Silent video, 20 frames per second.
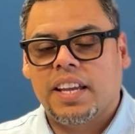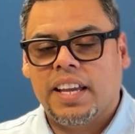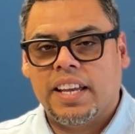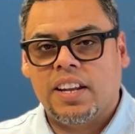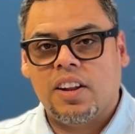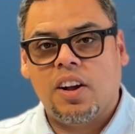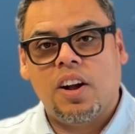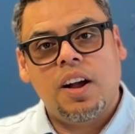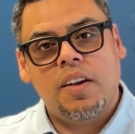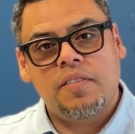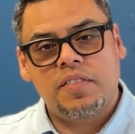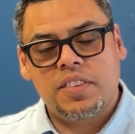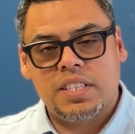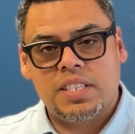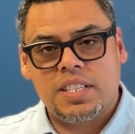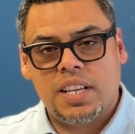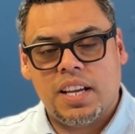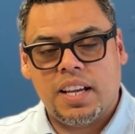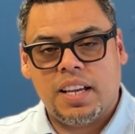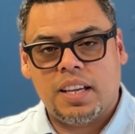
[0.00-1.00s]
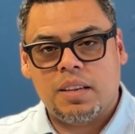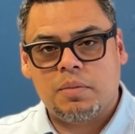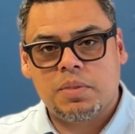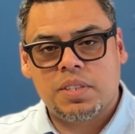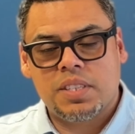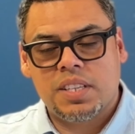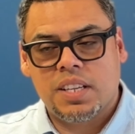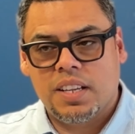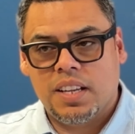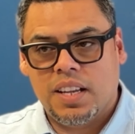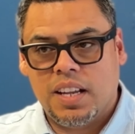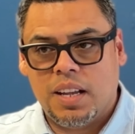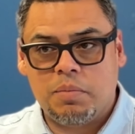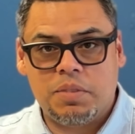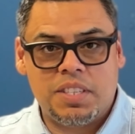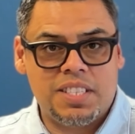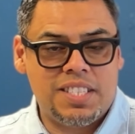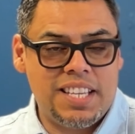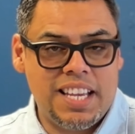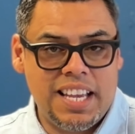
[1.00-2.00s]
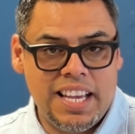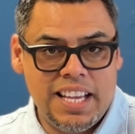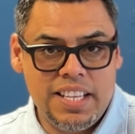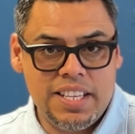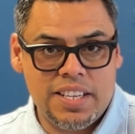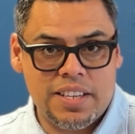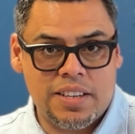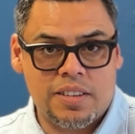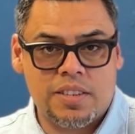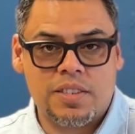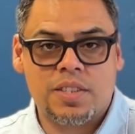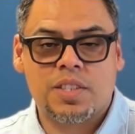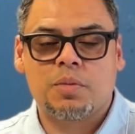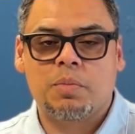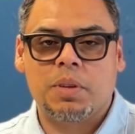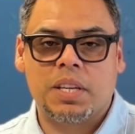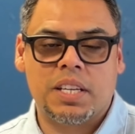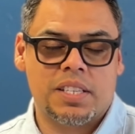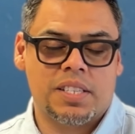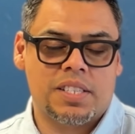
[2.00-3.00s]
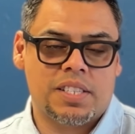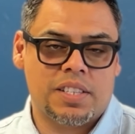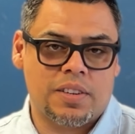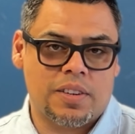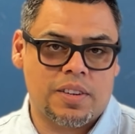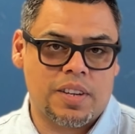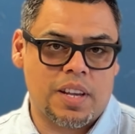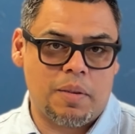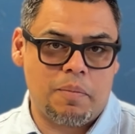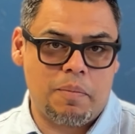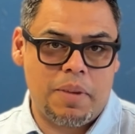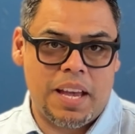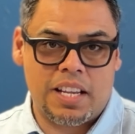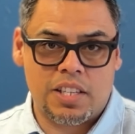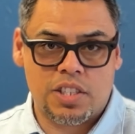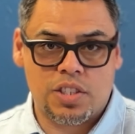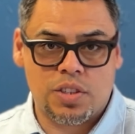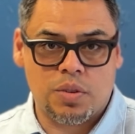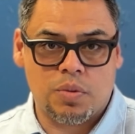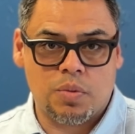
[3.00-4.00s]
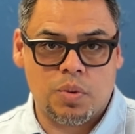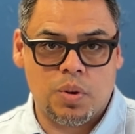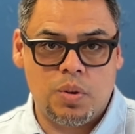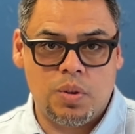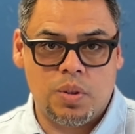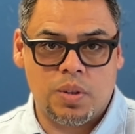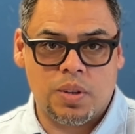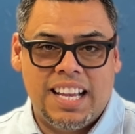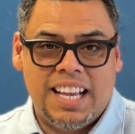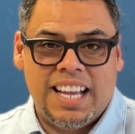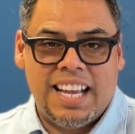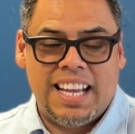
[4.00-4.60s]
and oftentimes up to 10 years to be considered a master roller.